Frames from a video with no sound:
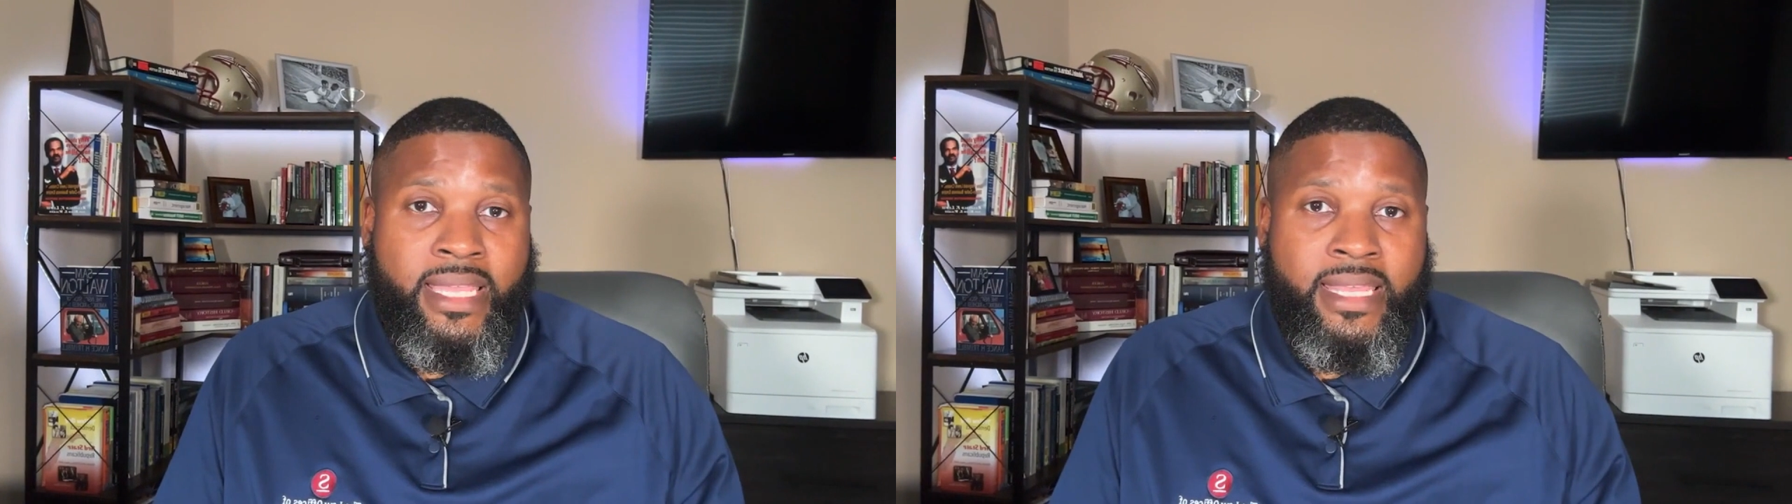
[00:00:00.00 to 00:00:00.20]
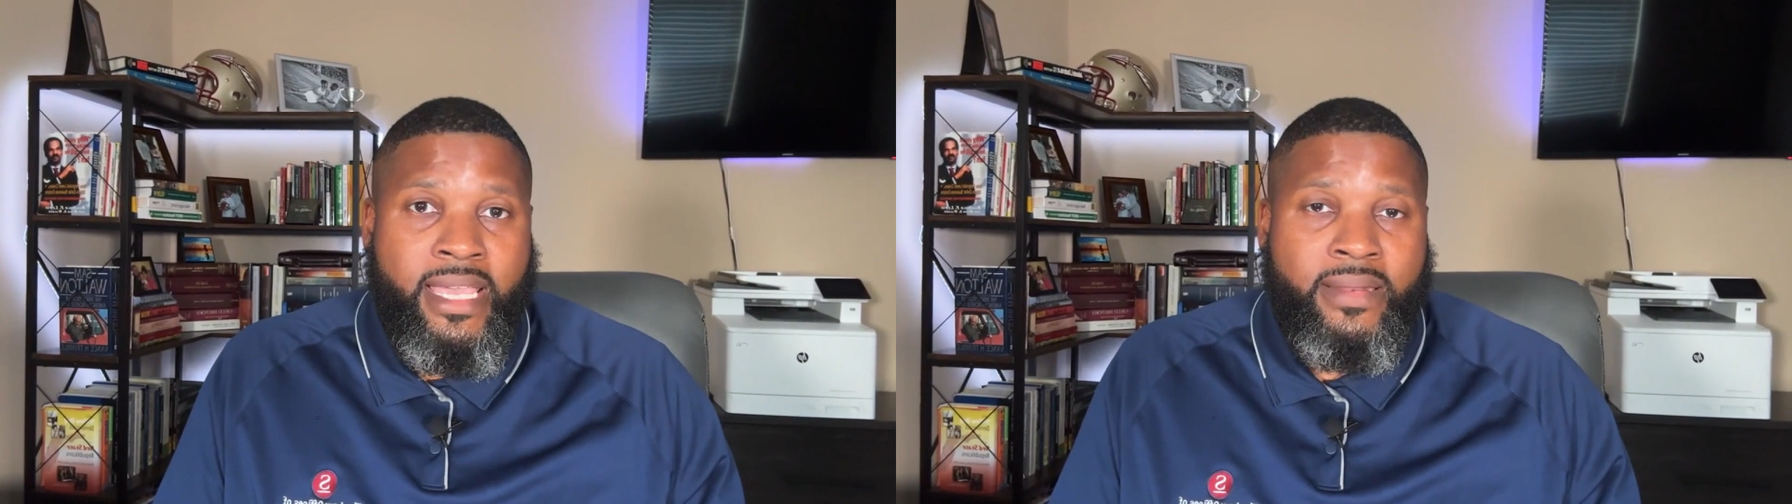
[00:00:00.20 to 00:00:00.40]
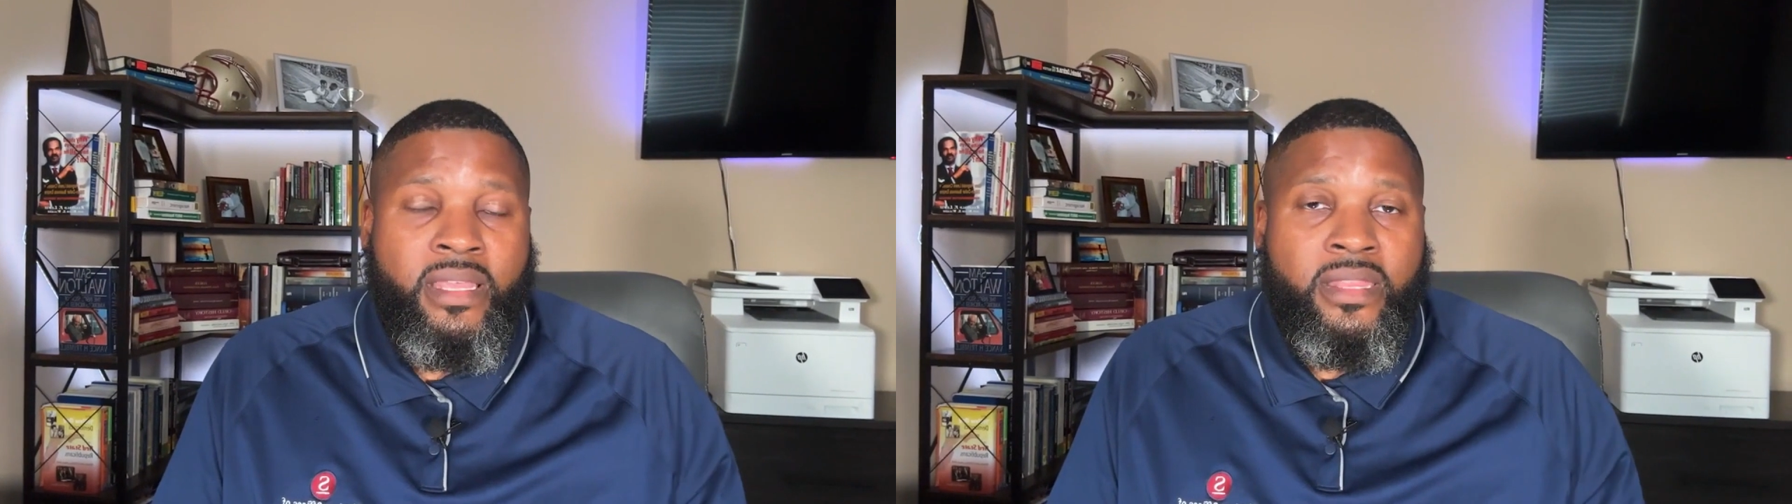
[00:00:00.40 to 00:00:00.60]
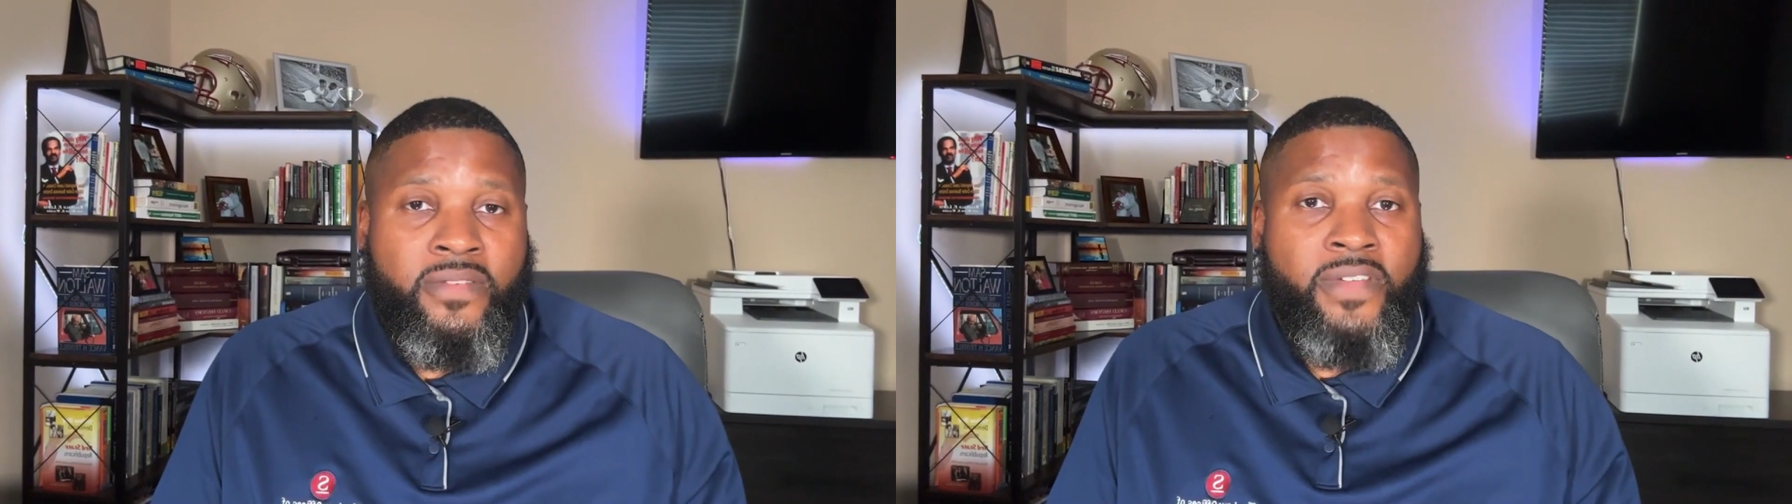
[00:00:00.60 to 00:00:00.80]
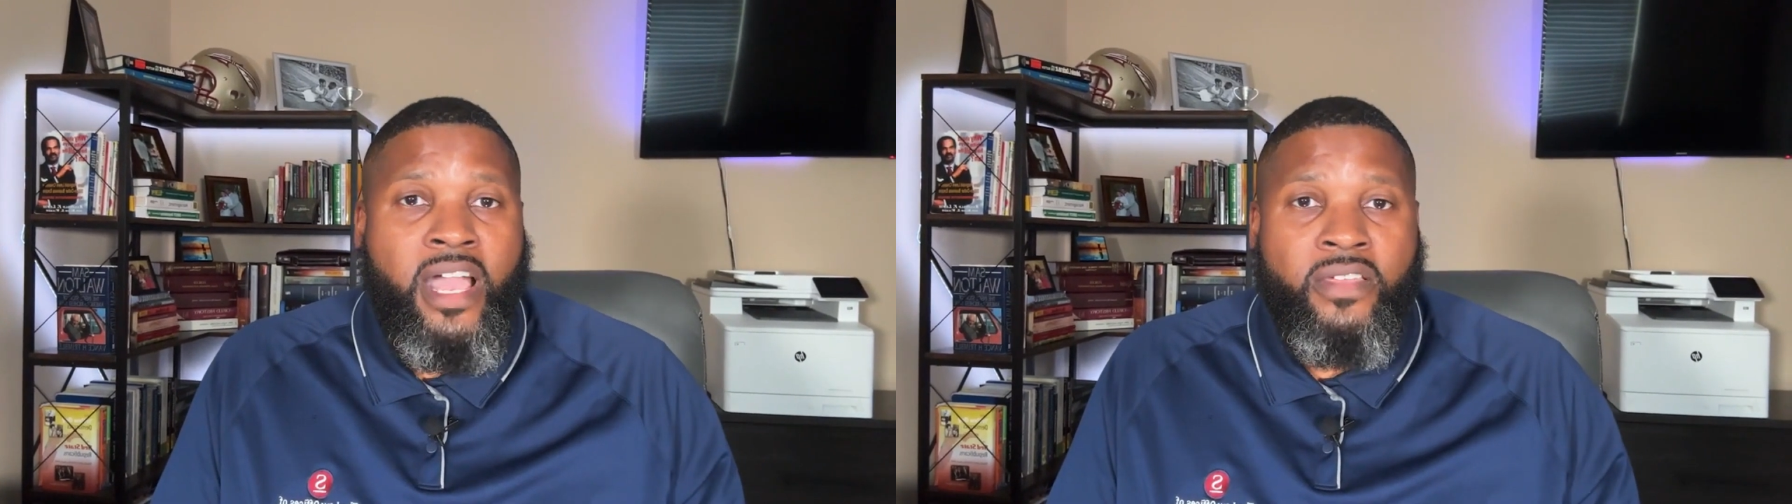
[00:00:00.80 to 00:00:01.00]
that
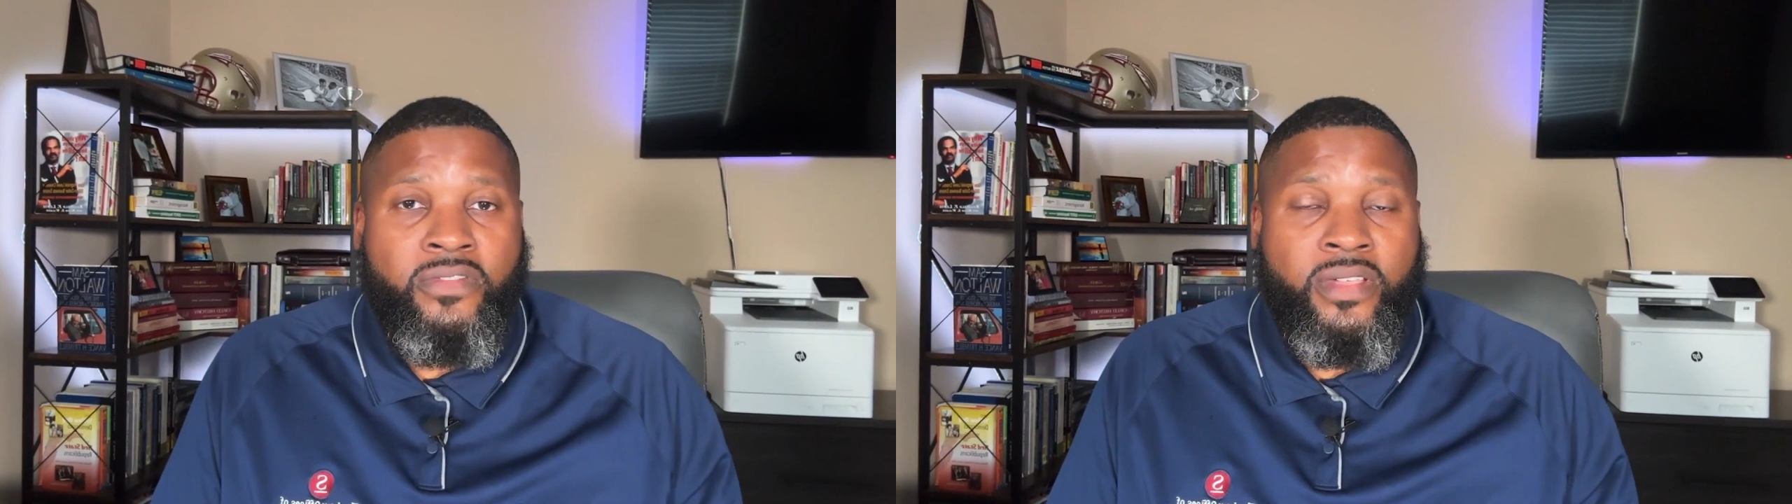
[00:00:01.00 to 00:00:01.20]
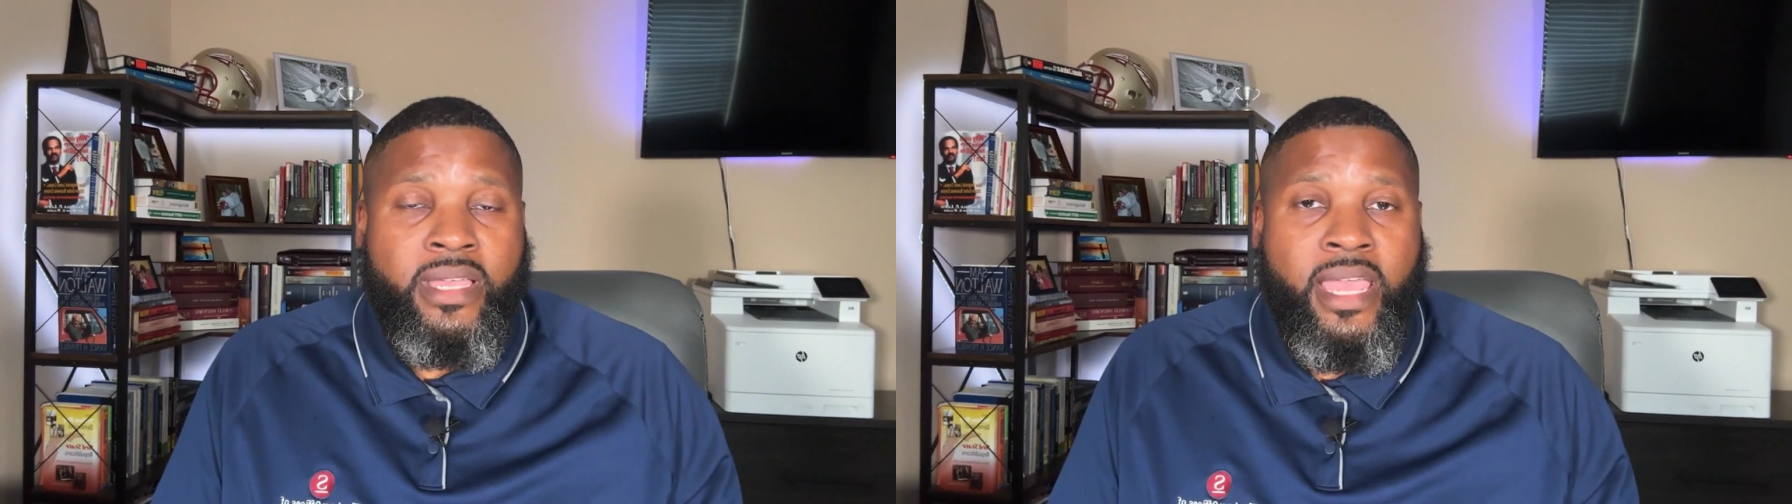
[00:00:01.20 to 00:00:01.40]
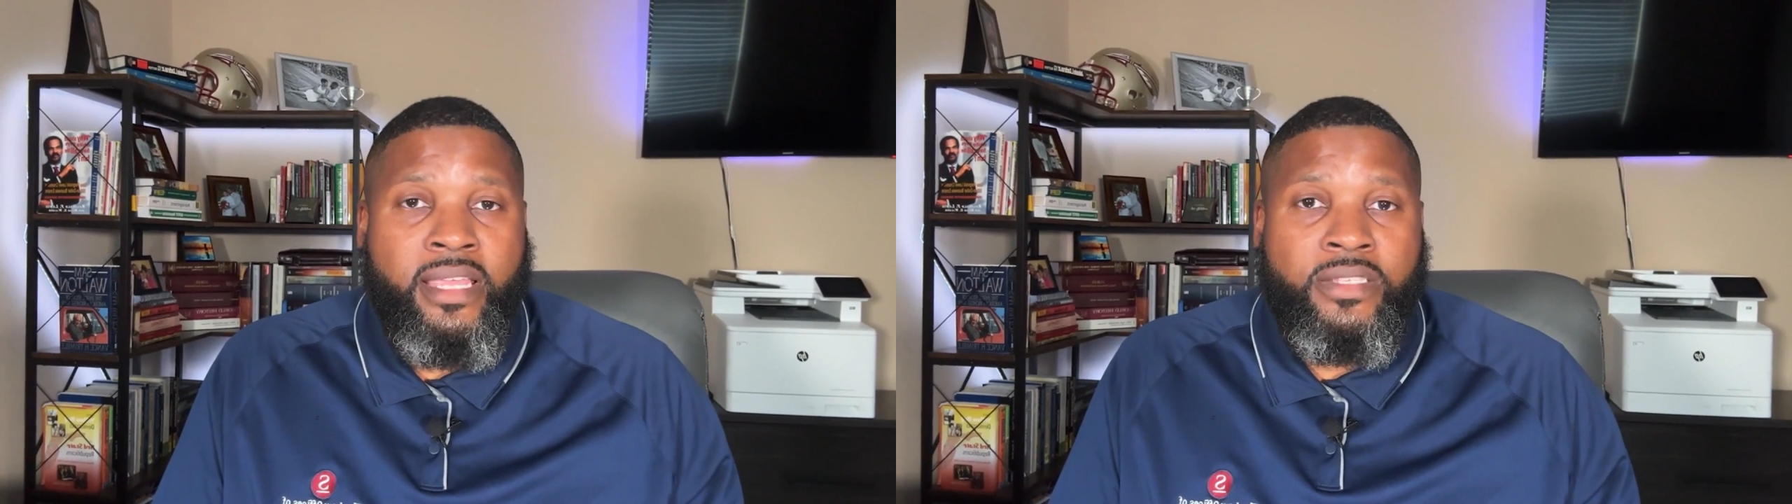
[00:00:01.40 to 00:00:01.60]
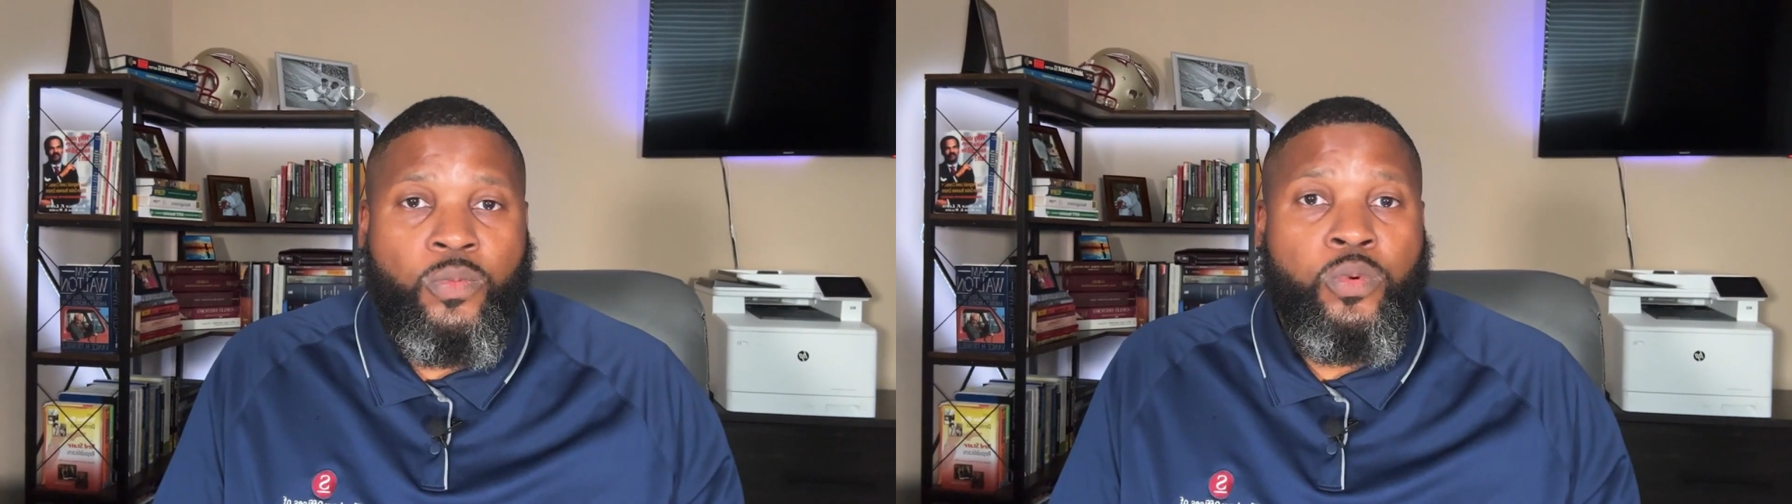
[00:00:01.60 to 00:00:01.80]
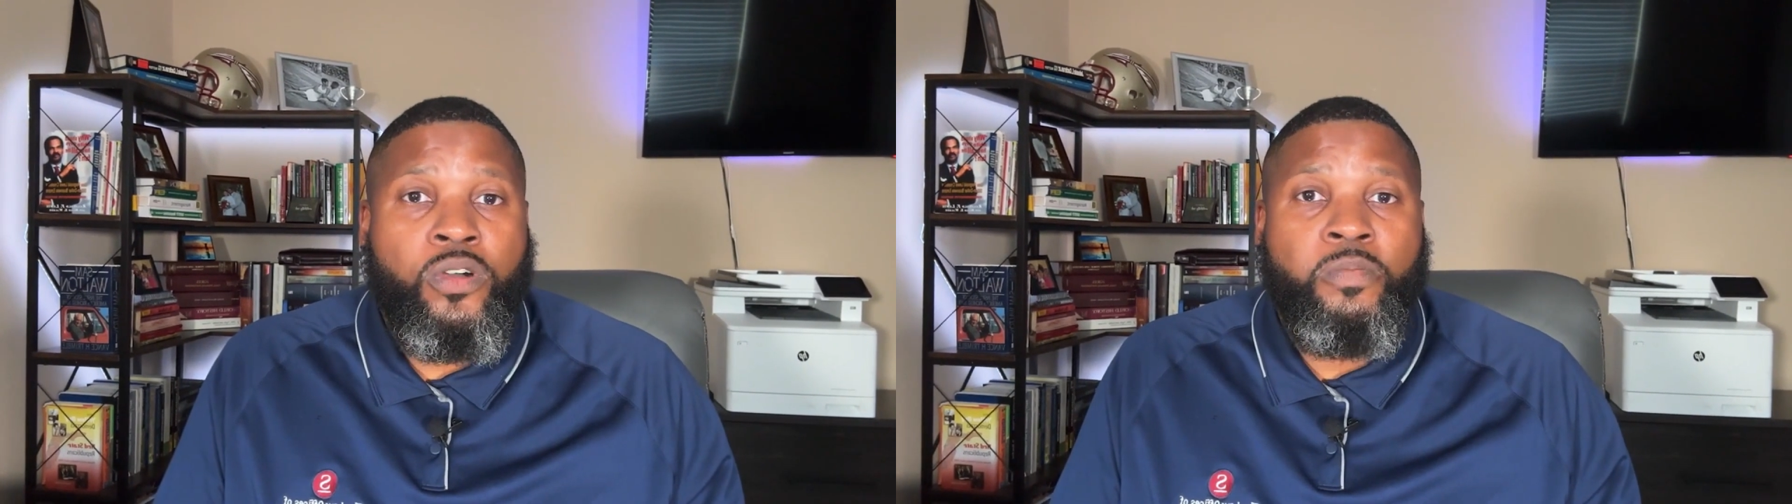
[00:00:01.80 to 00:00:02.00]
the value of your case
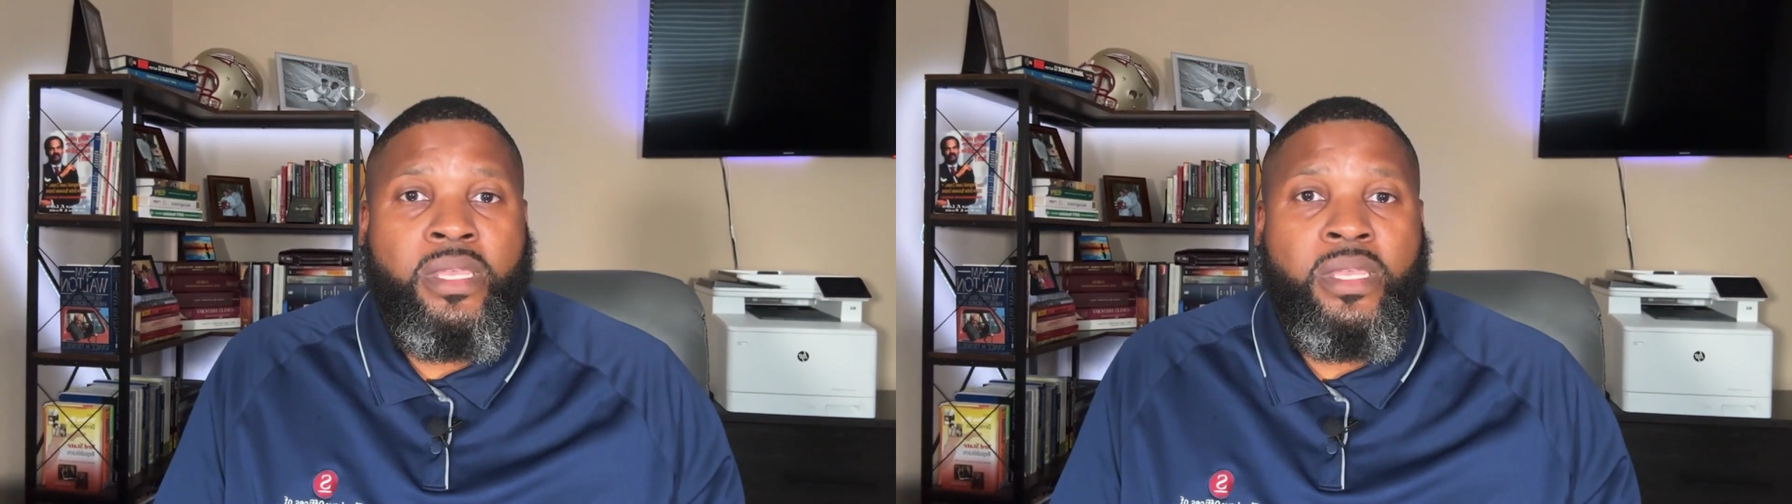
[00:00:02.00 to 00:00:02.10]
will